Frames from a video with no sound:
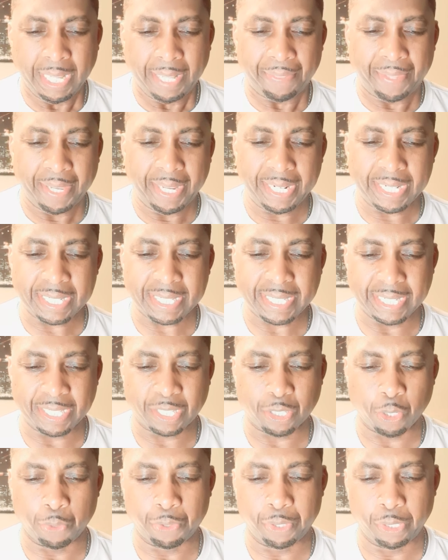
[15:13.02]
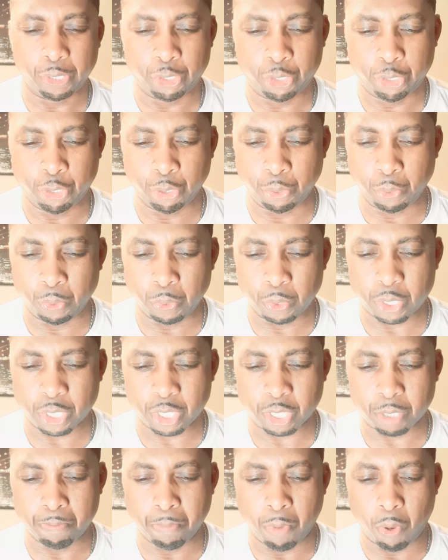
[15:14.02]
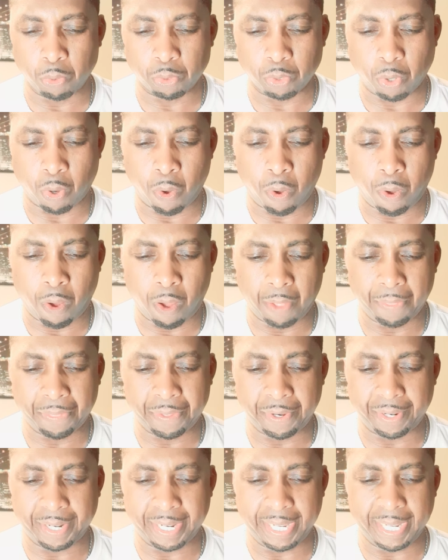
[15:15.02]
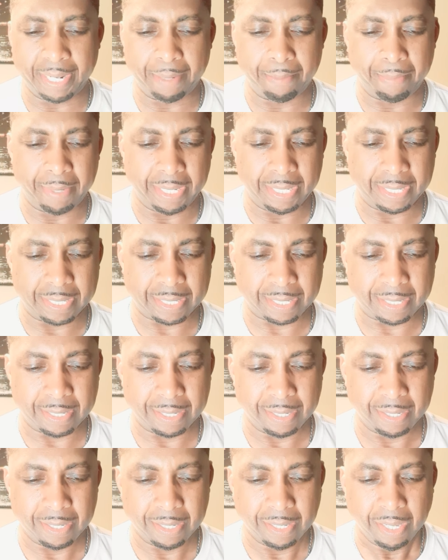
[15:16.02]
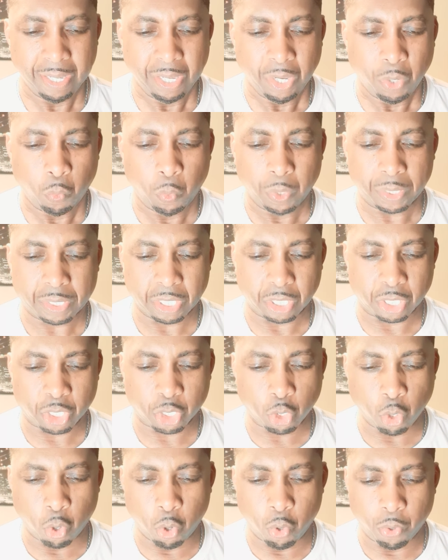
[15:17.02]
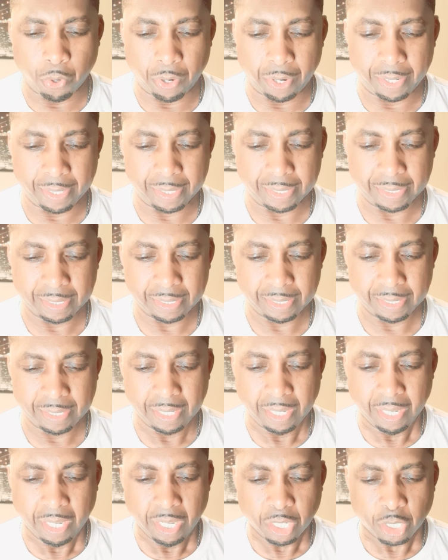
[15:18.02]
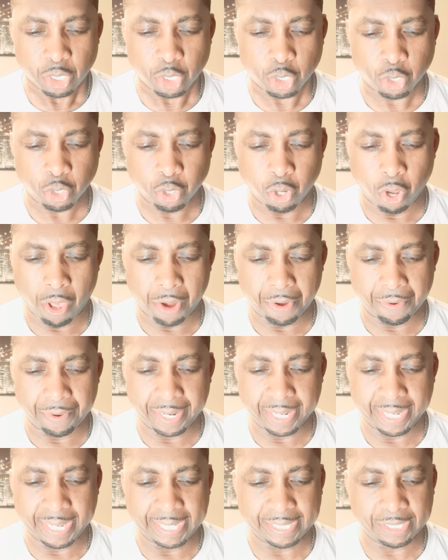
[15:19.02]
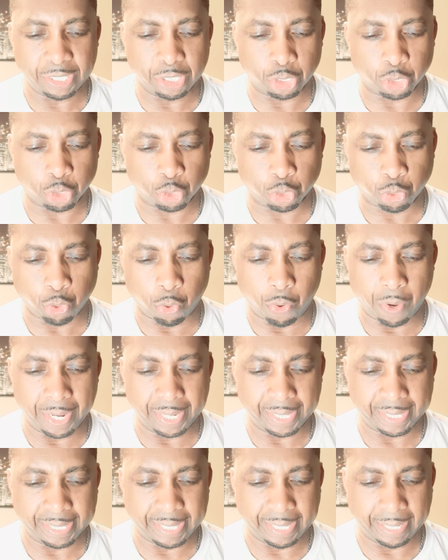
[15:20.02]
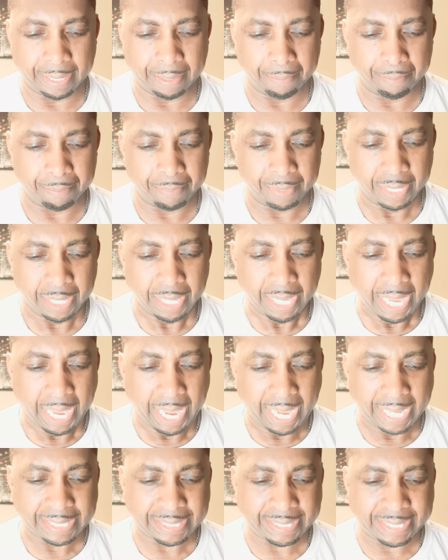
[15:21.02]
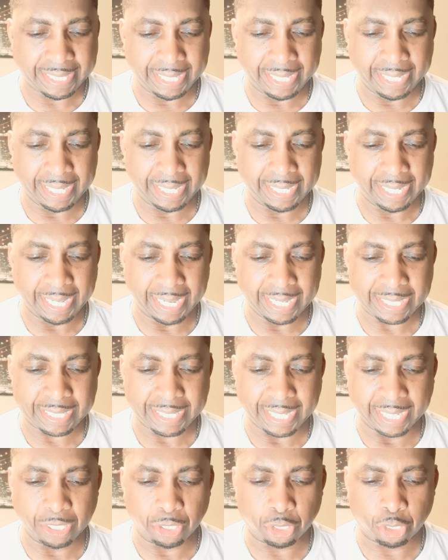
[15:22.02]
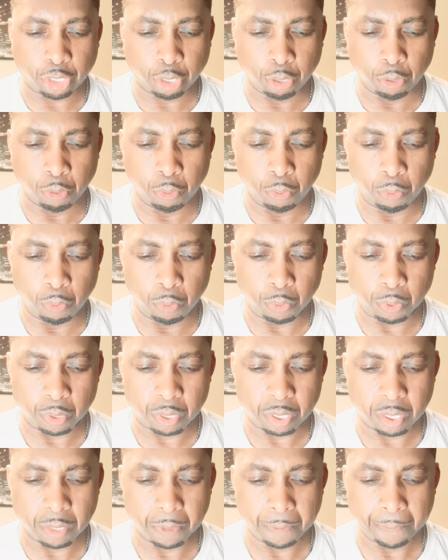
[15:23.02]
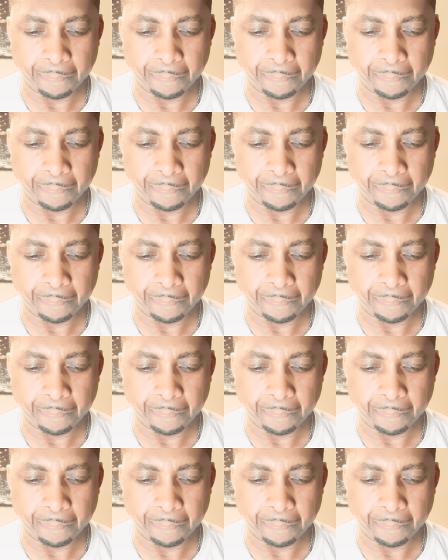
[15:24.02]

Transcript: Then it says, So the Jews smote all their enemies with the sword, slaughtering and destroying them, and did as they choose